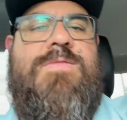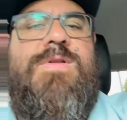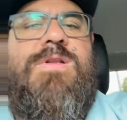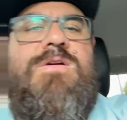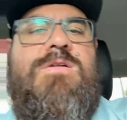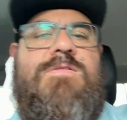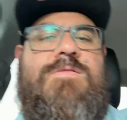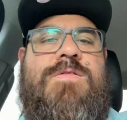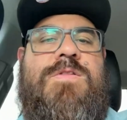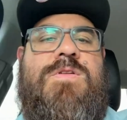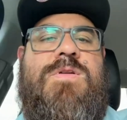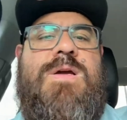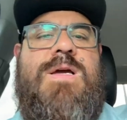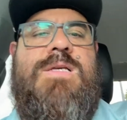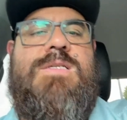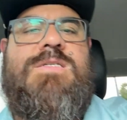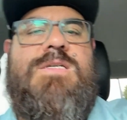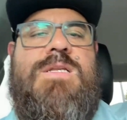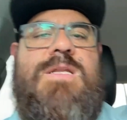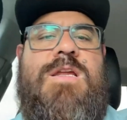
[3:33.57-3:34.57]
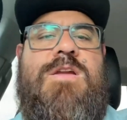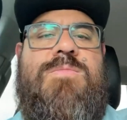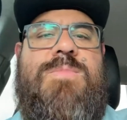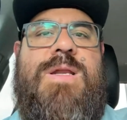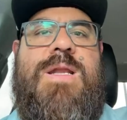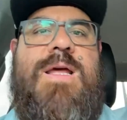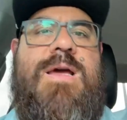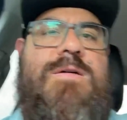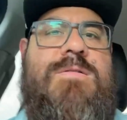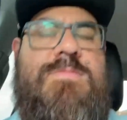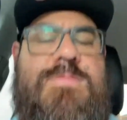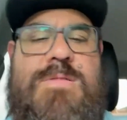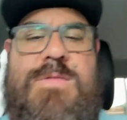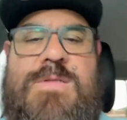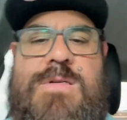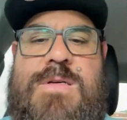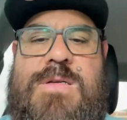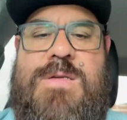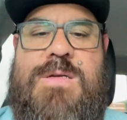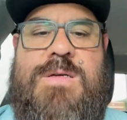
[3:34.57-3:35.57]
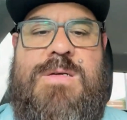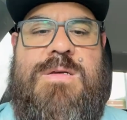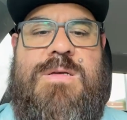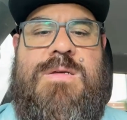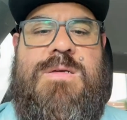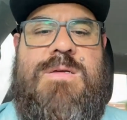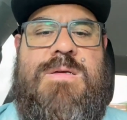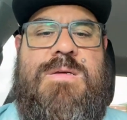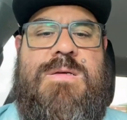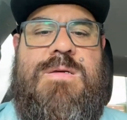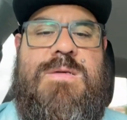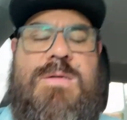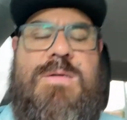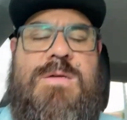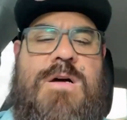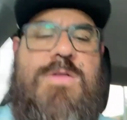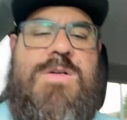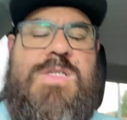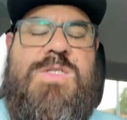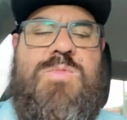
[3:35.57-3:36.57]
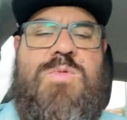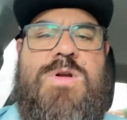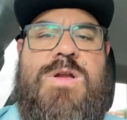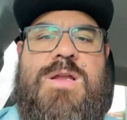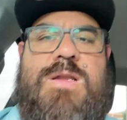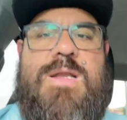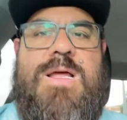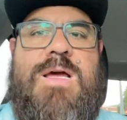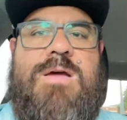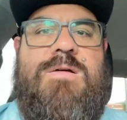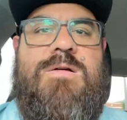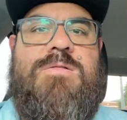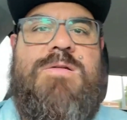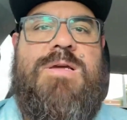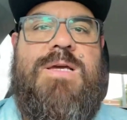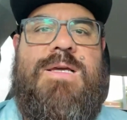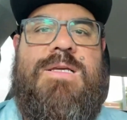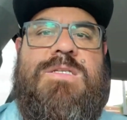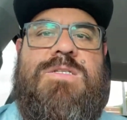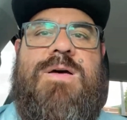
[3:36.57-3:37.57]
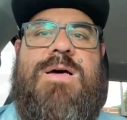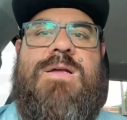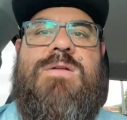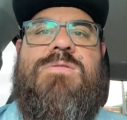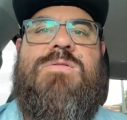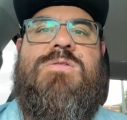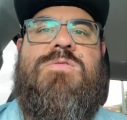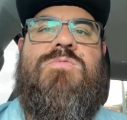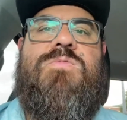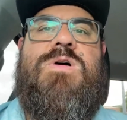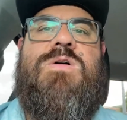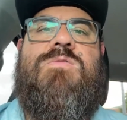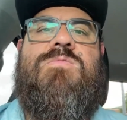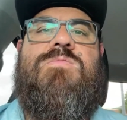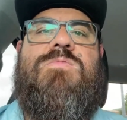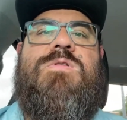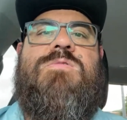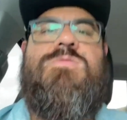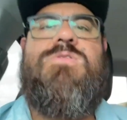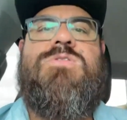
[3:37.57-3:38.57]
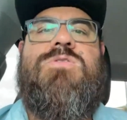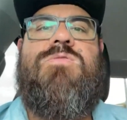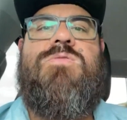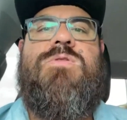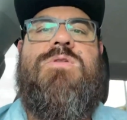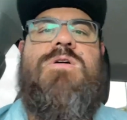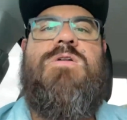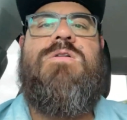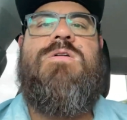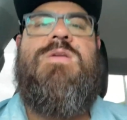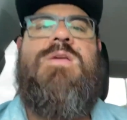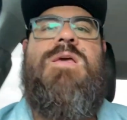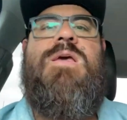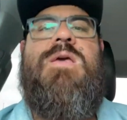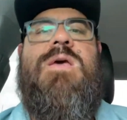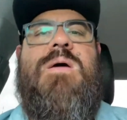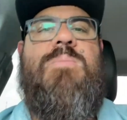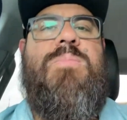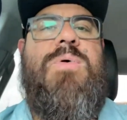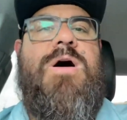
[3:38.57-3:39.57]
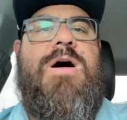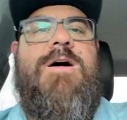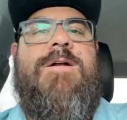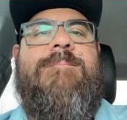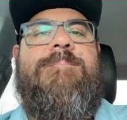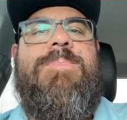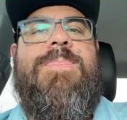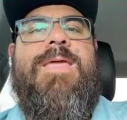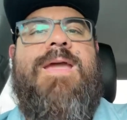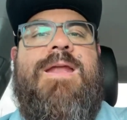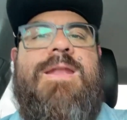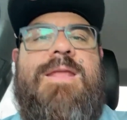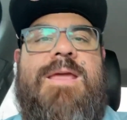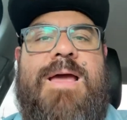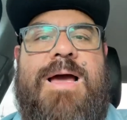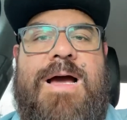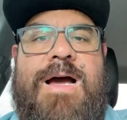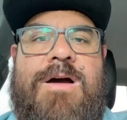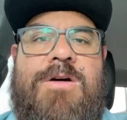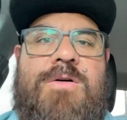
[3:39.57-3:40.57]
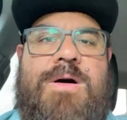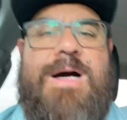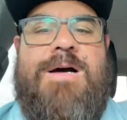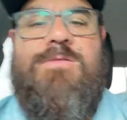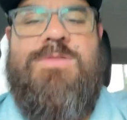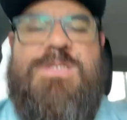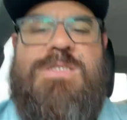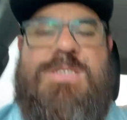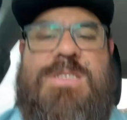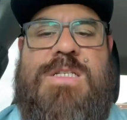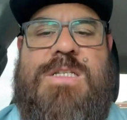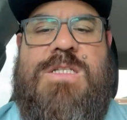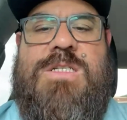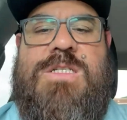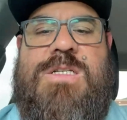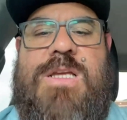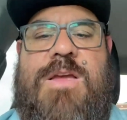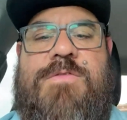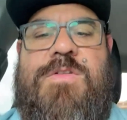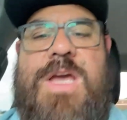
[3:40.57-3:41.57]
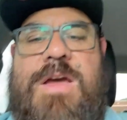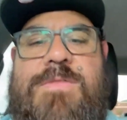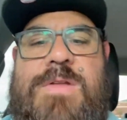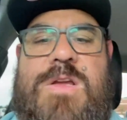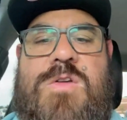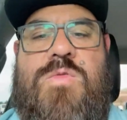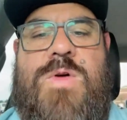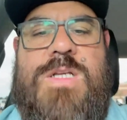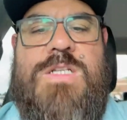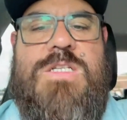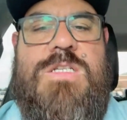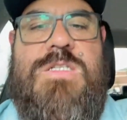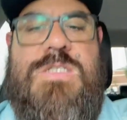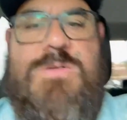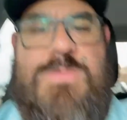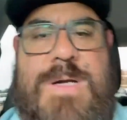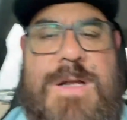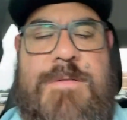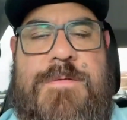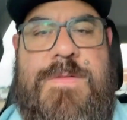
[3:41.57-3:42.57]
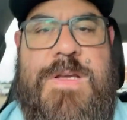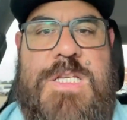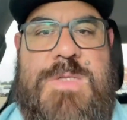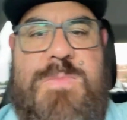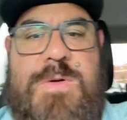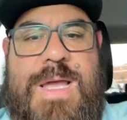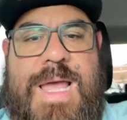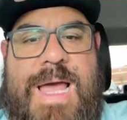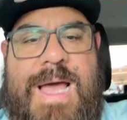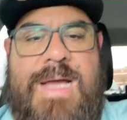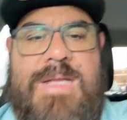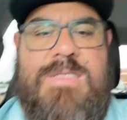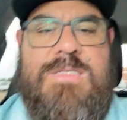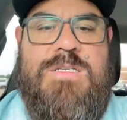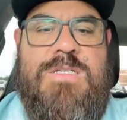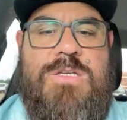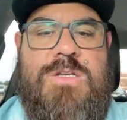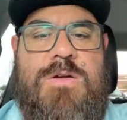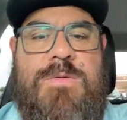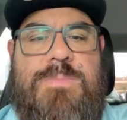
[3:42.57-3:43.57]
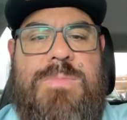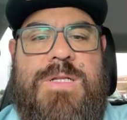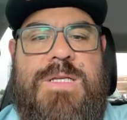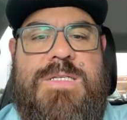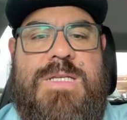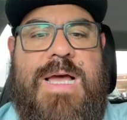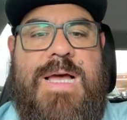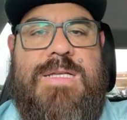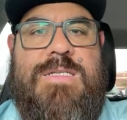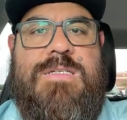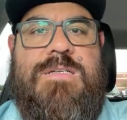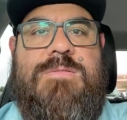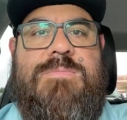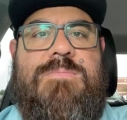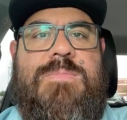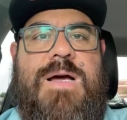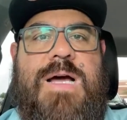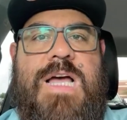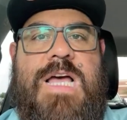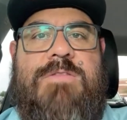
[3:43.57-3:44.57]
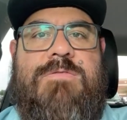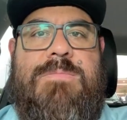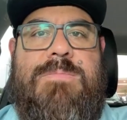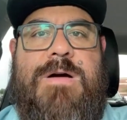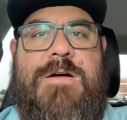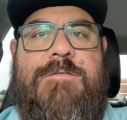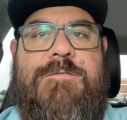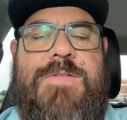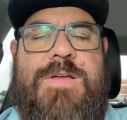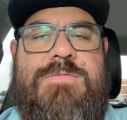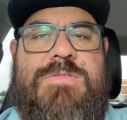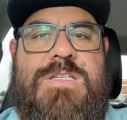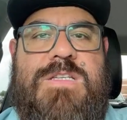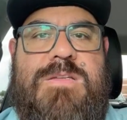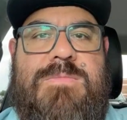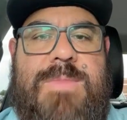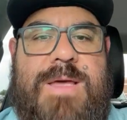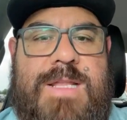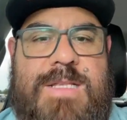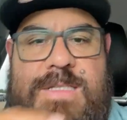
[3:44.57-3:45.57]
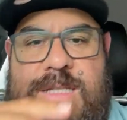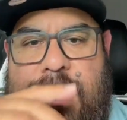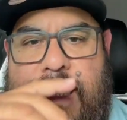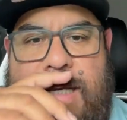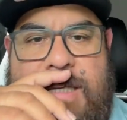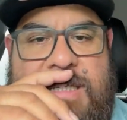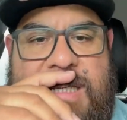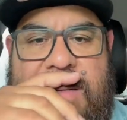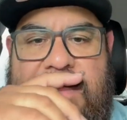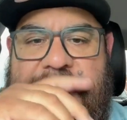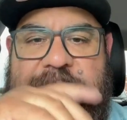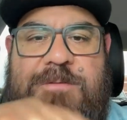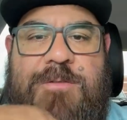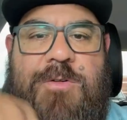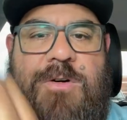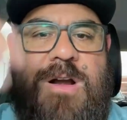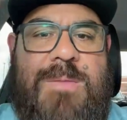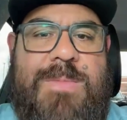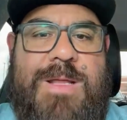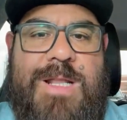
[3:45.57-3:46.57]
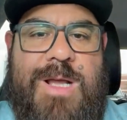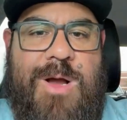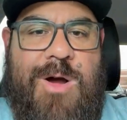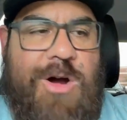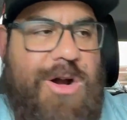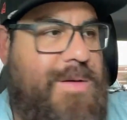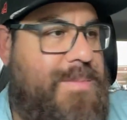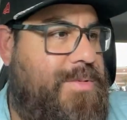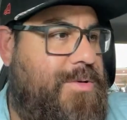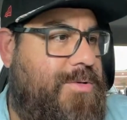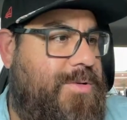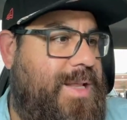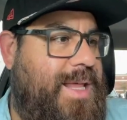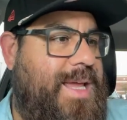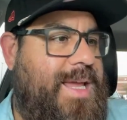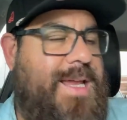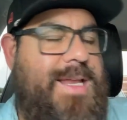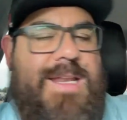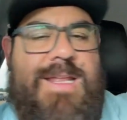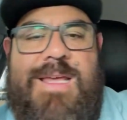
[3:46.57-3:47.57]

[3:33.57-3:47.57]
Okay, I don't even know if you can hear me now. Oh, it's working now. Okay, so I don't know what was going on. But anyhow, I was just, if you have any questions around Facebook ads, please ask them. I have about 15 minutes. Like I said before, I'm in the carpool lane.